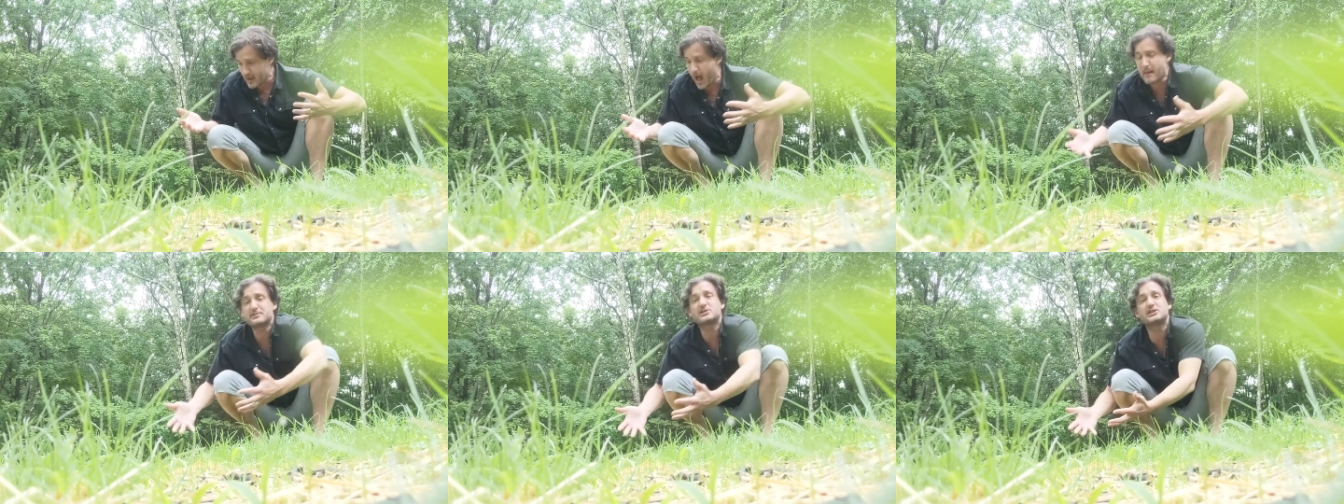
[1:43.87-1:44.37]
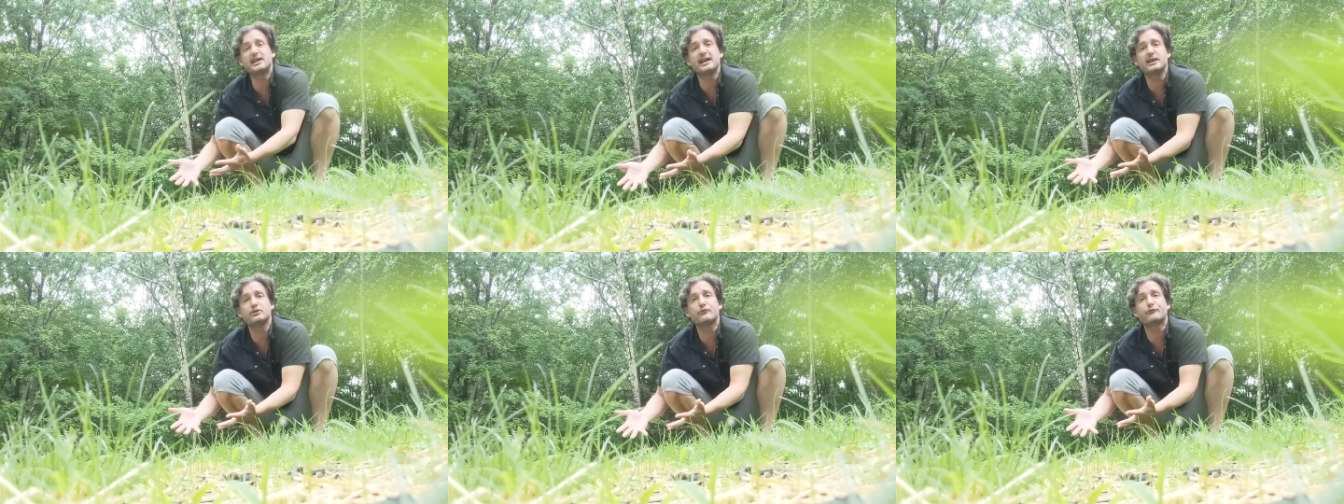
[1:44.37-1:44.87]
I'm
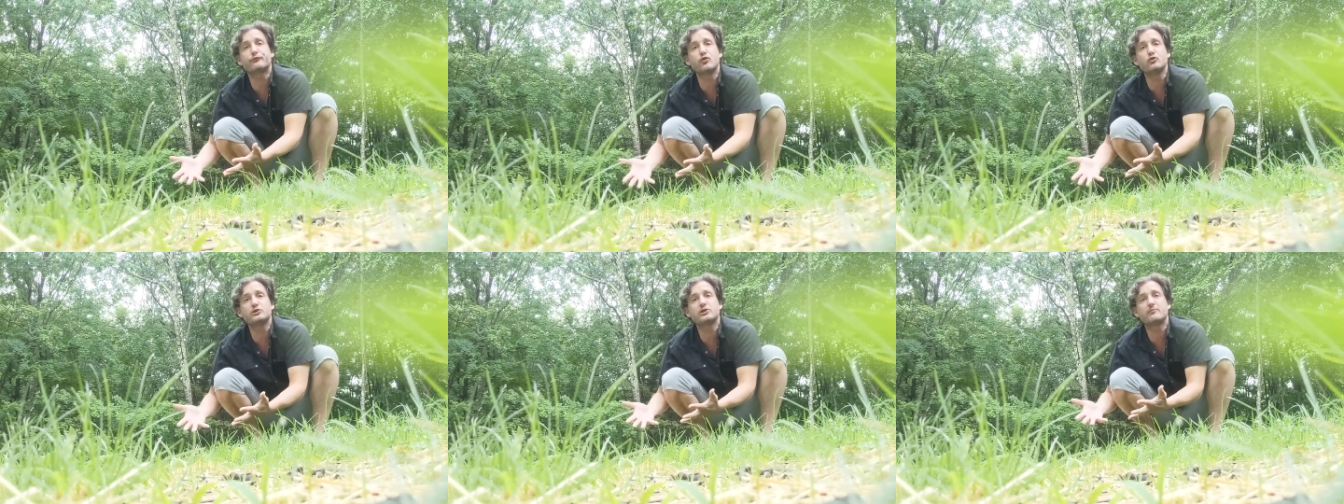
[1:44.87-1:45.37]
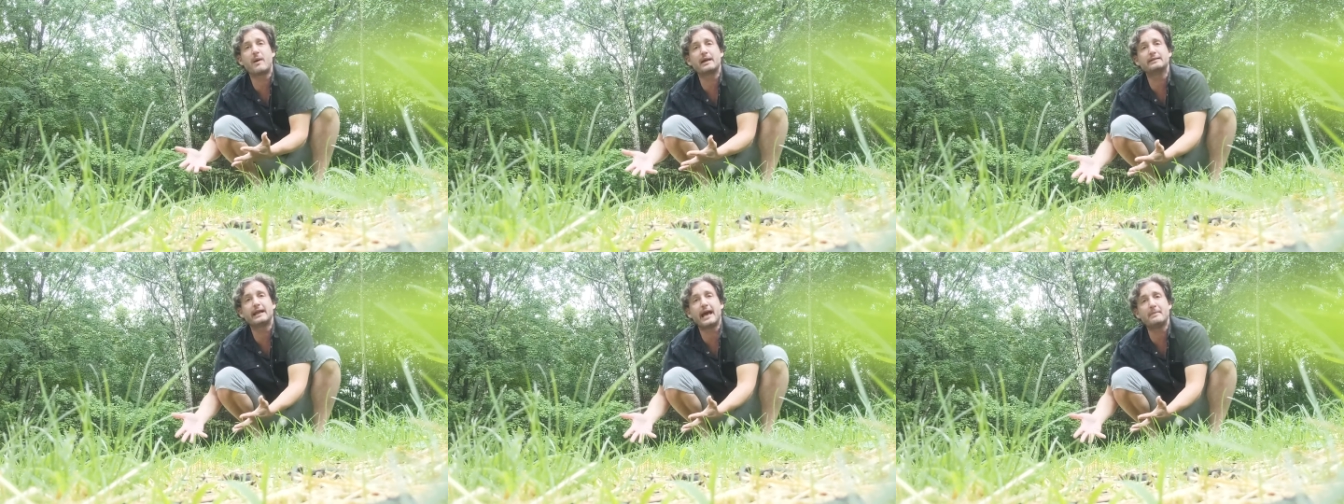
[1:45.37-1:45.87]
seeing the fruits of my
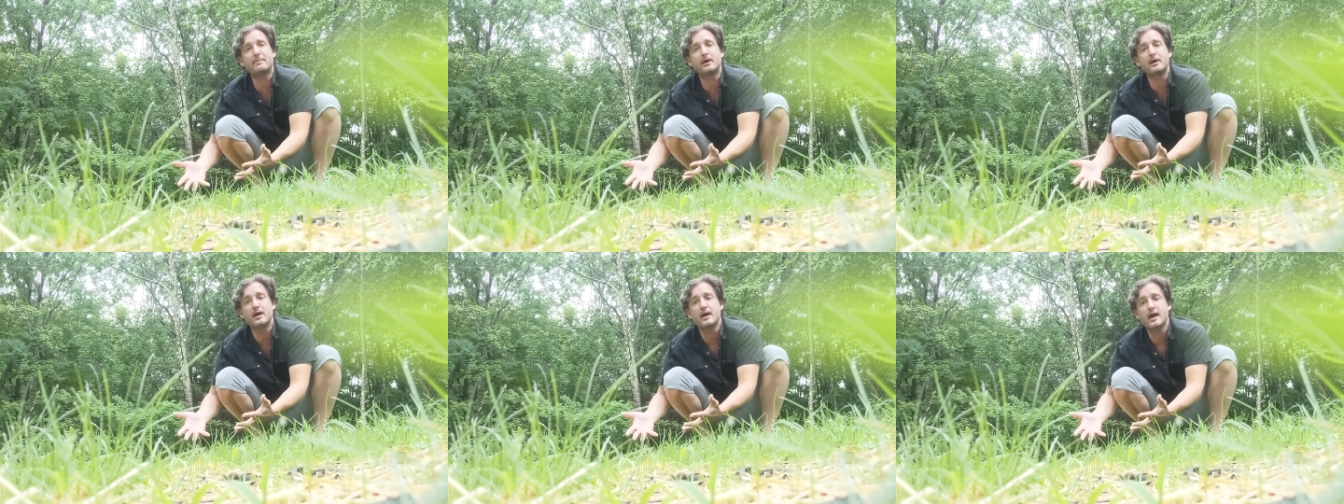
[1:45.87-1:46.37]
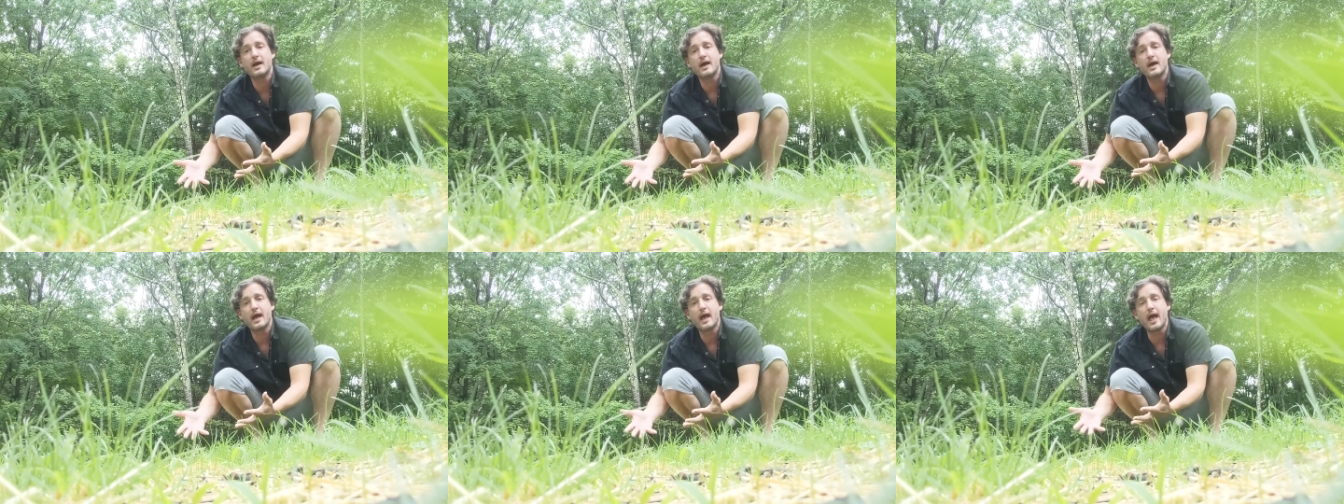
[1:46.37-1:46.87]
labor
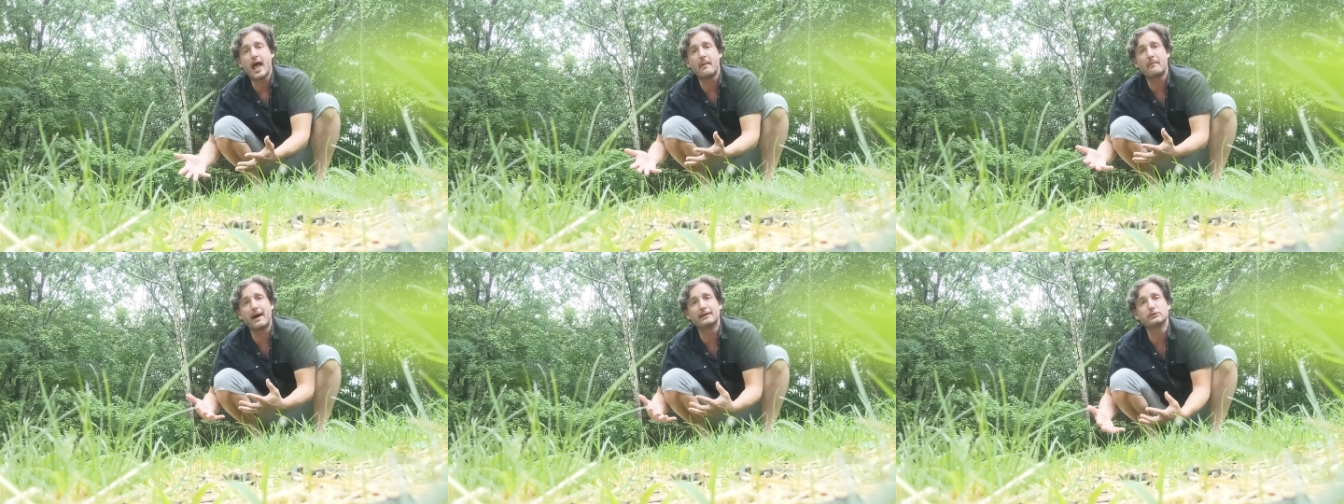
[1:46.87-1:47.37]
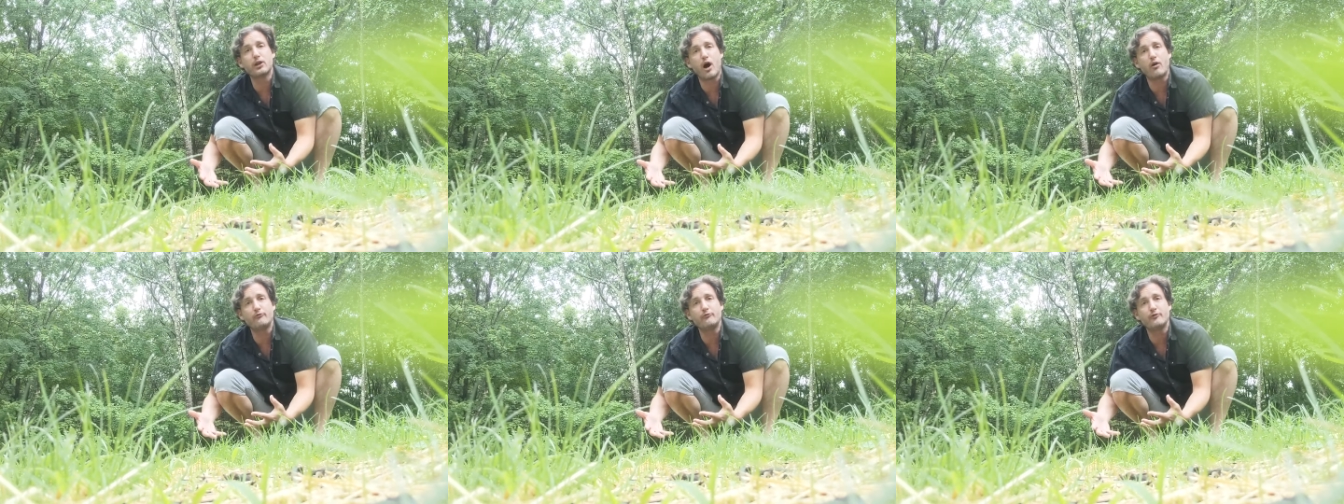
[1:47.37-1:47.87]
and my
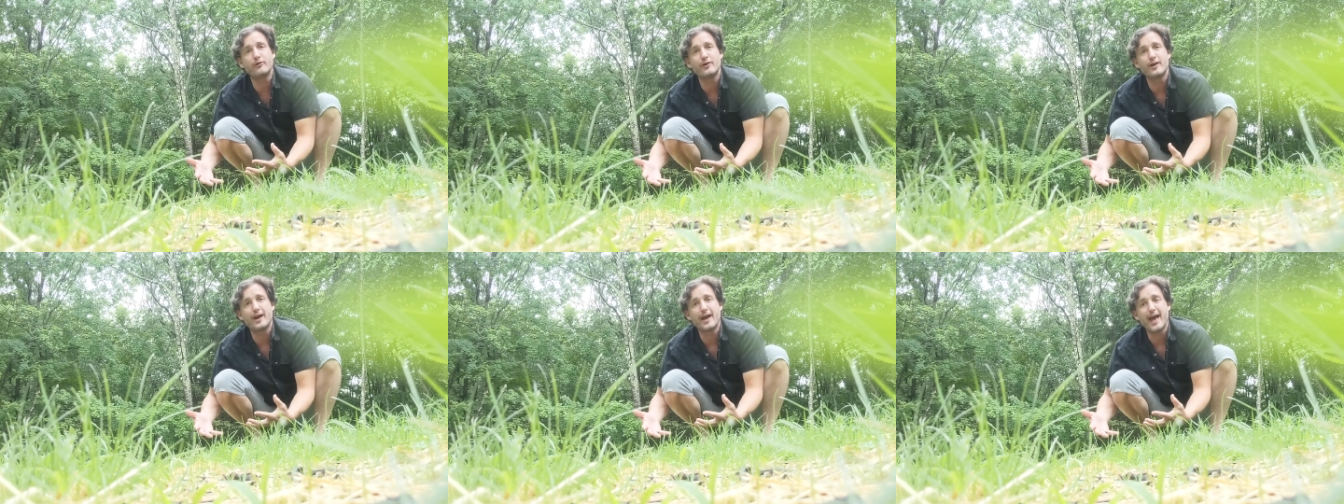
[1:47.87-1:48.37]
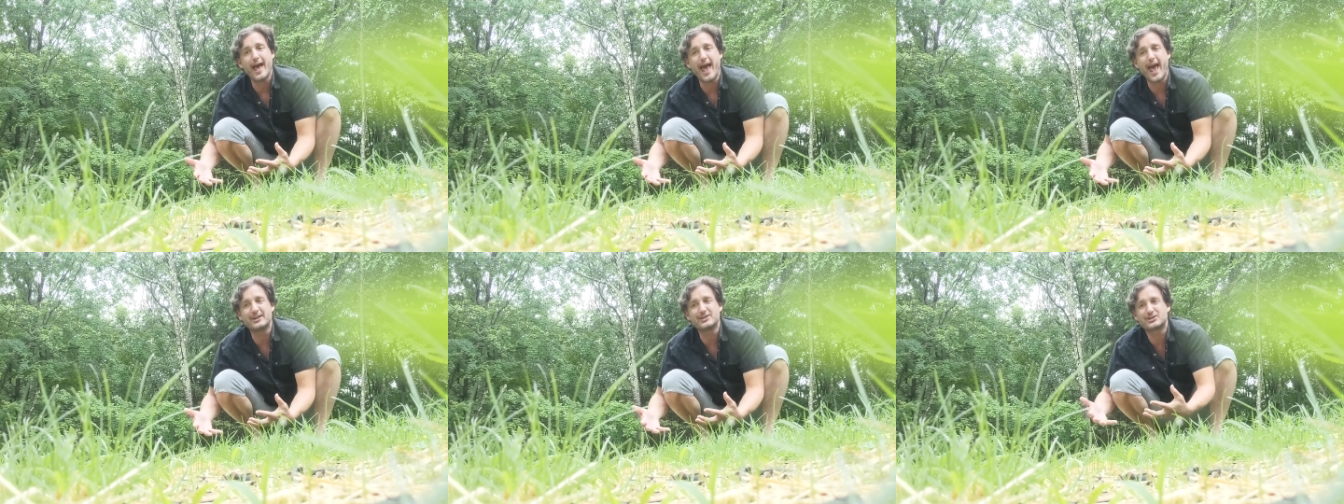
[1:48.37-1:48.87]
love
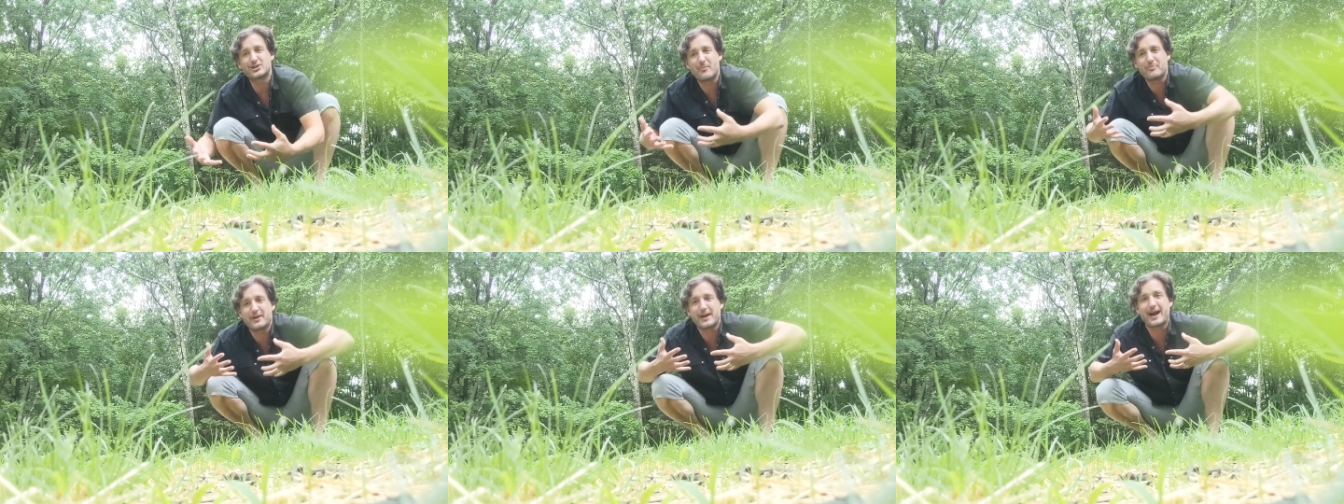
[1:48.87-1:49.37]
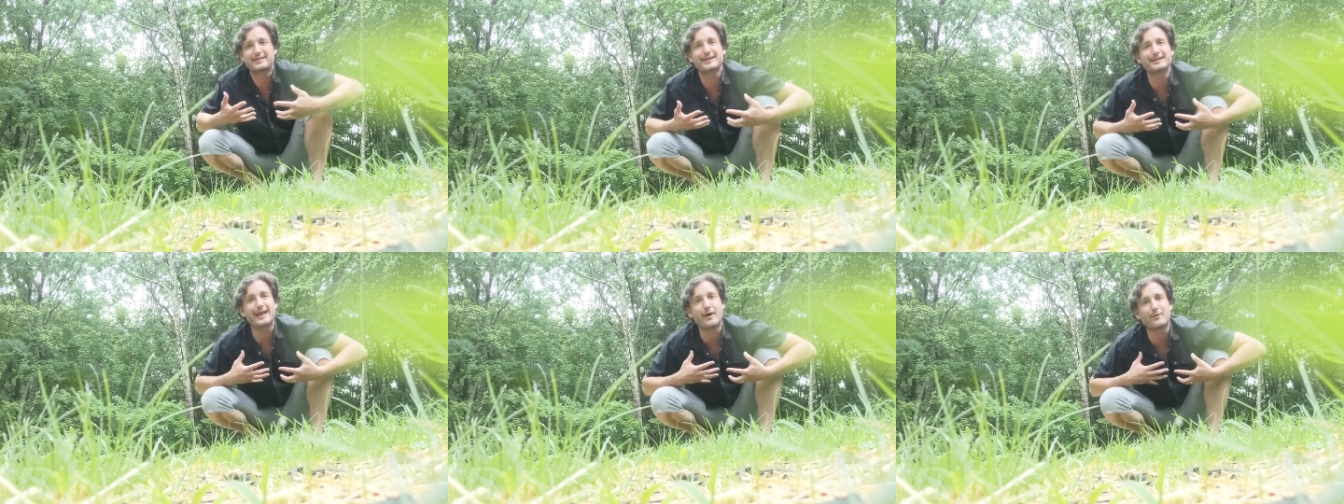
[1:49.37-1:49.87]
and something I
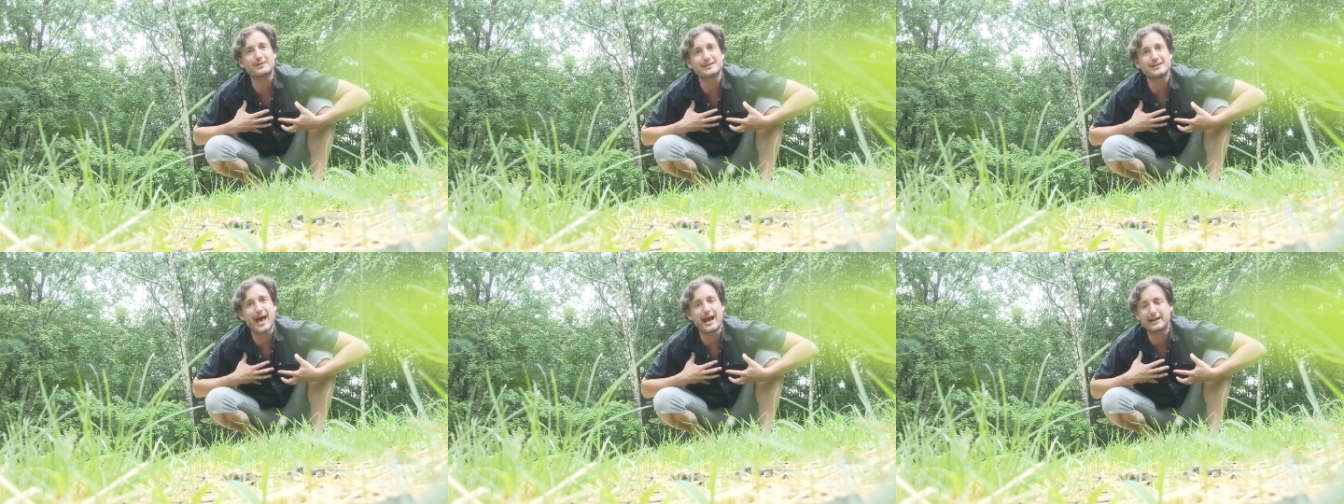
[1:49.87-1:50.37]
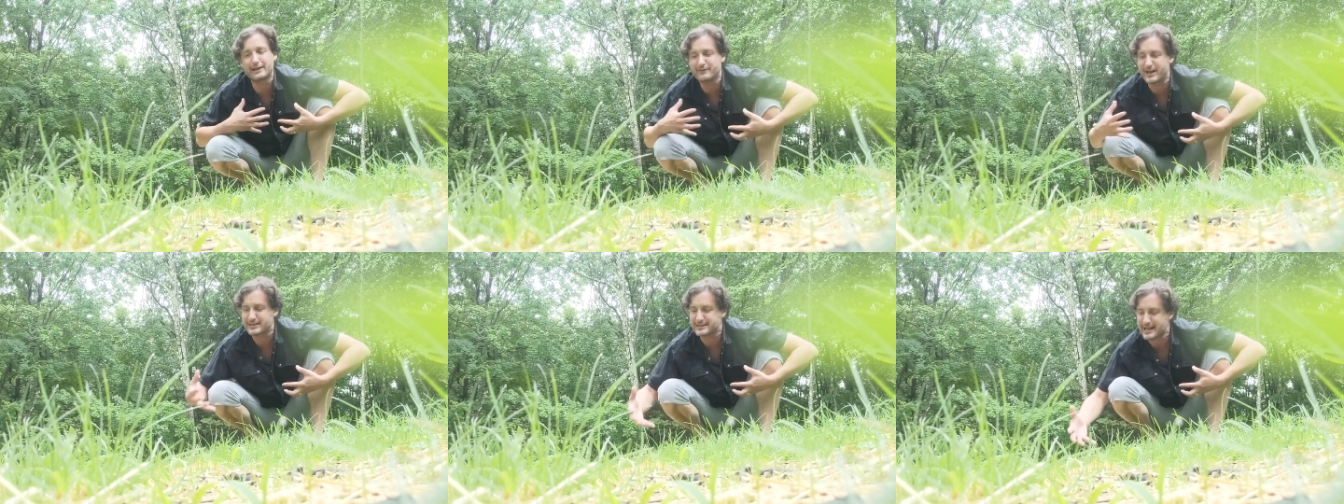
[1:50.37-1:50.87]
did that was negative
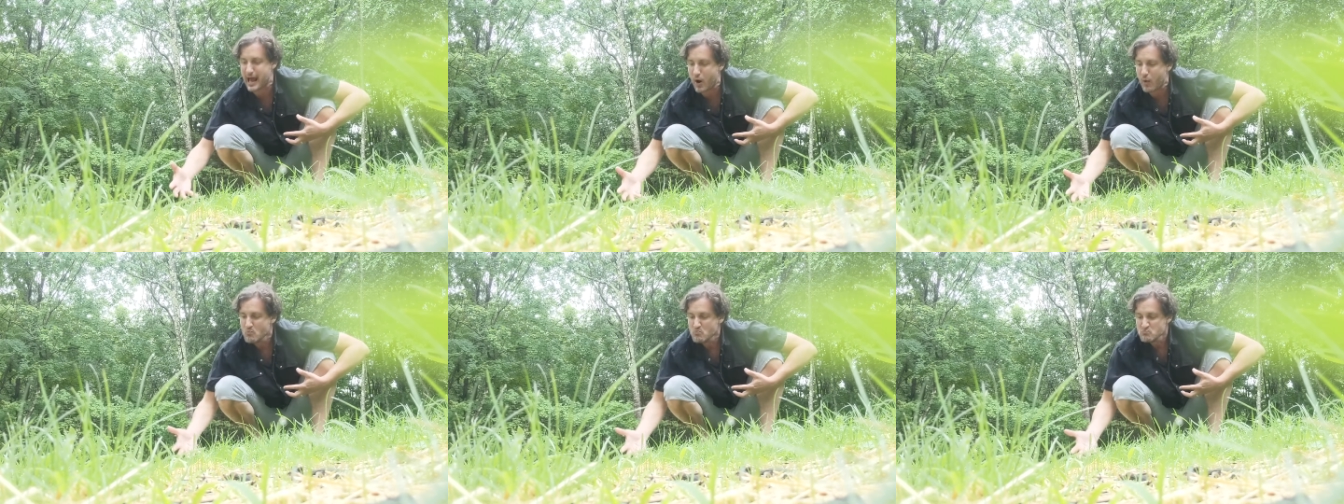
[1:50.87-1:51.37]
that's now